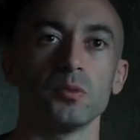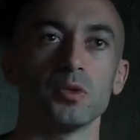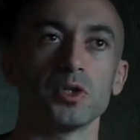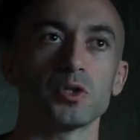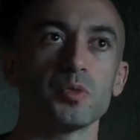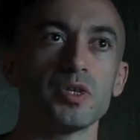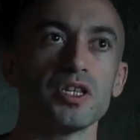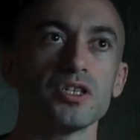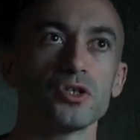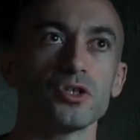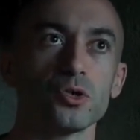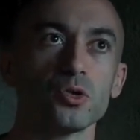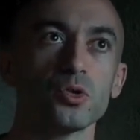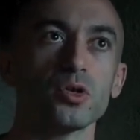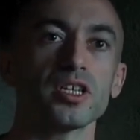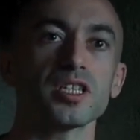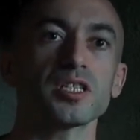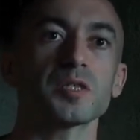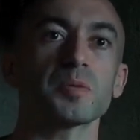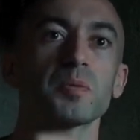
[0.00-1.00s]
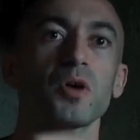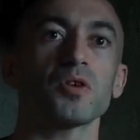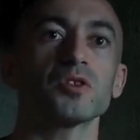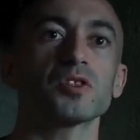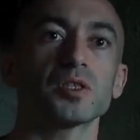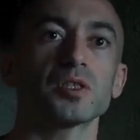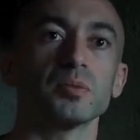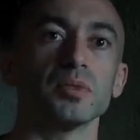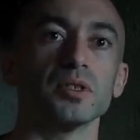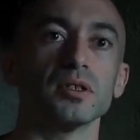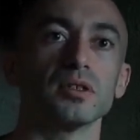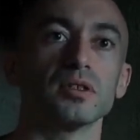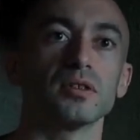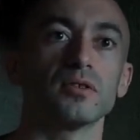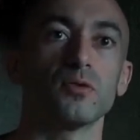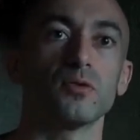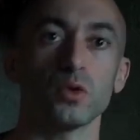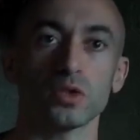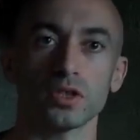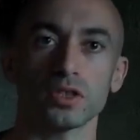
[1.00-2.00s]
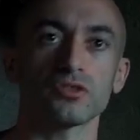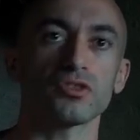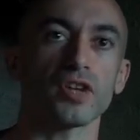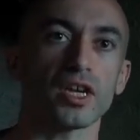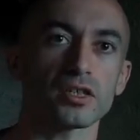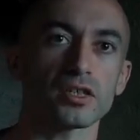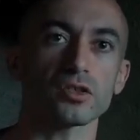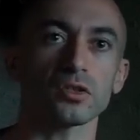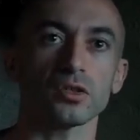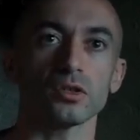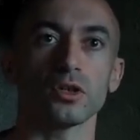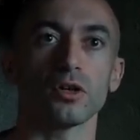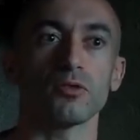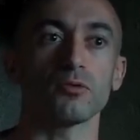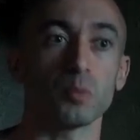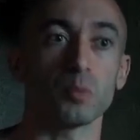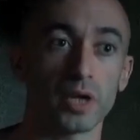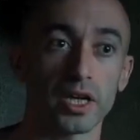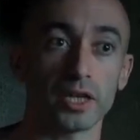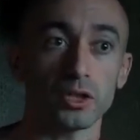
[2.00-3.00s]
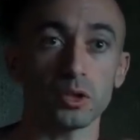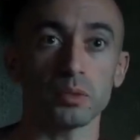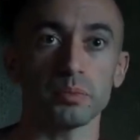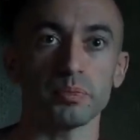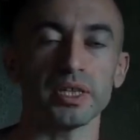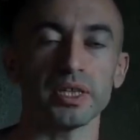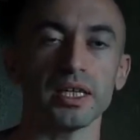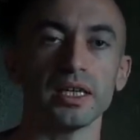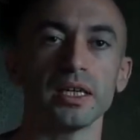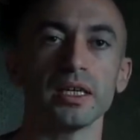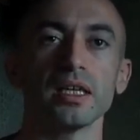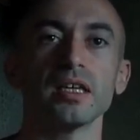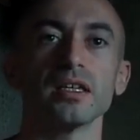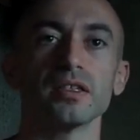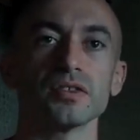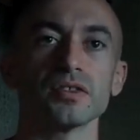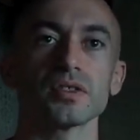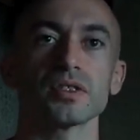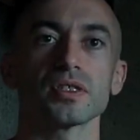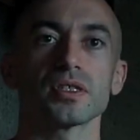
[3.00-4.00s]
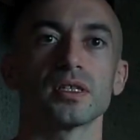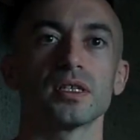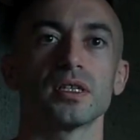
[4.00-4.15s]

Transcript: Which means you are responsible for the threshold of where your being is.